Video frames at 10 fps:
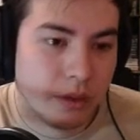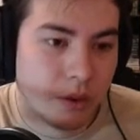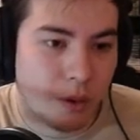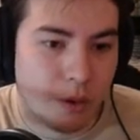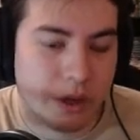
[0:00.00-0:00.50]

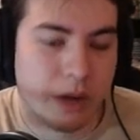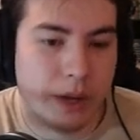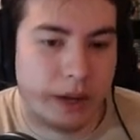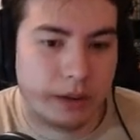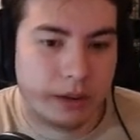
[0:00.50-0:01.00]
or it can
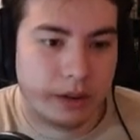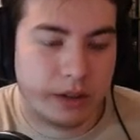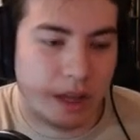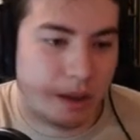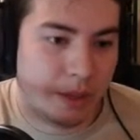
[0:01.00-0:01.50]
be the
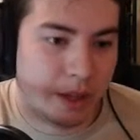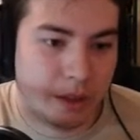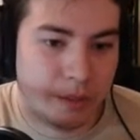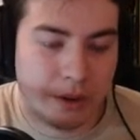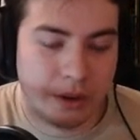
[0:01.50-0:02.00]
same, like a little
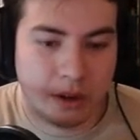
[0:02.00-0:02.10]
better than a